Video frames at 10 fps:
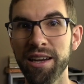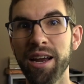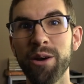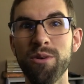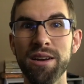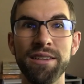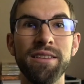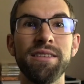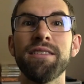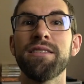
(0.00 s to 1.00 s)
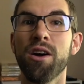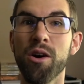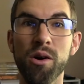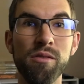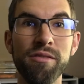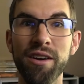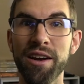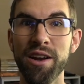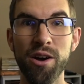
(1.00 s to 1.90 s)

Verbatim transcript: and I run into this over and